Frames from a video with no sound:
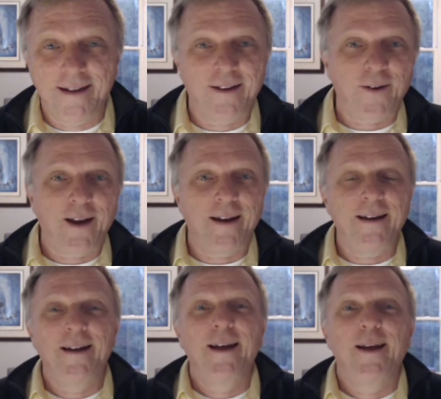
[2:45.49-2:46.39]

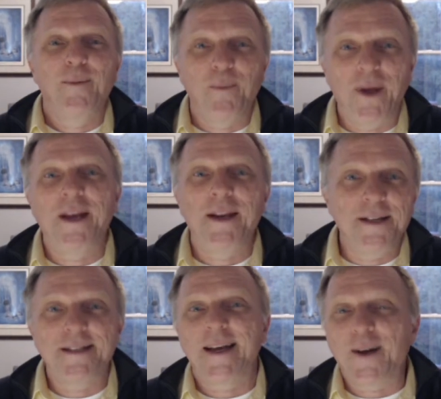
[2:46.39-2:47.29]
Okay,
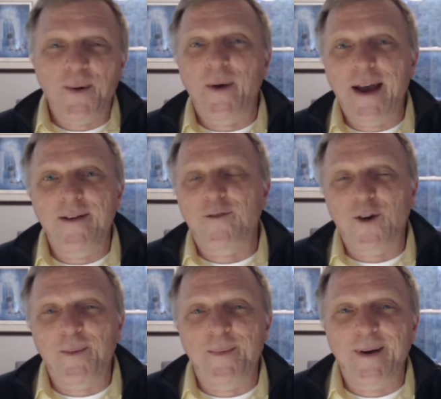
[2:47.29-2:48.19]
meetings take away
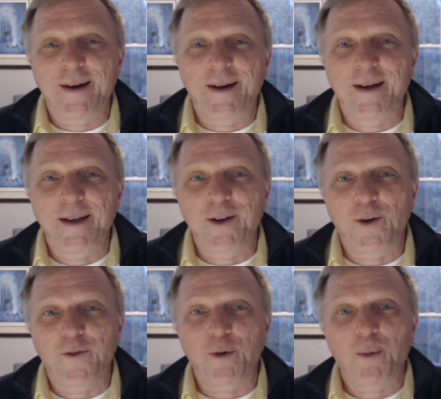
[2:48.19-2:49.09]
from
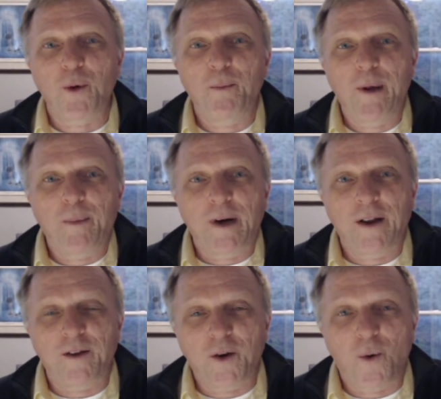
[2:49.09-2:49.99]
if you're pulling people out
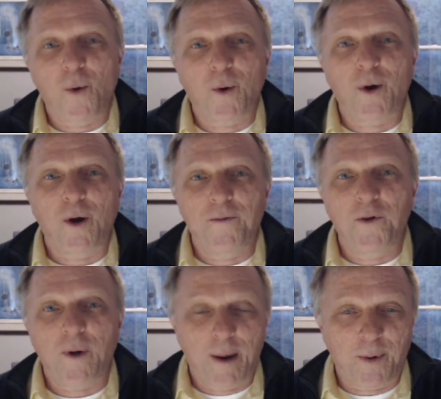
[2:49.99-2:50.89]
of the core of
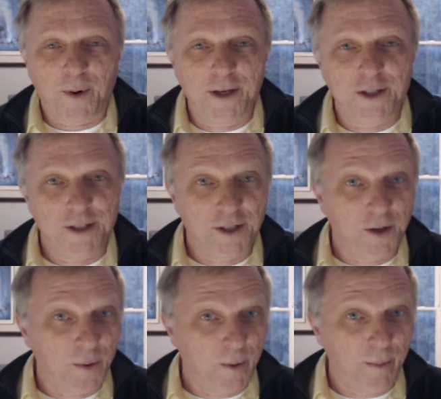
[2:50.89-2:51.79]
your operation to
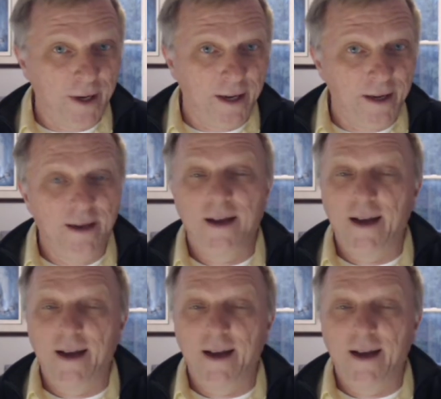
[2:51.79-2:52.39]
go to a meeting,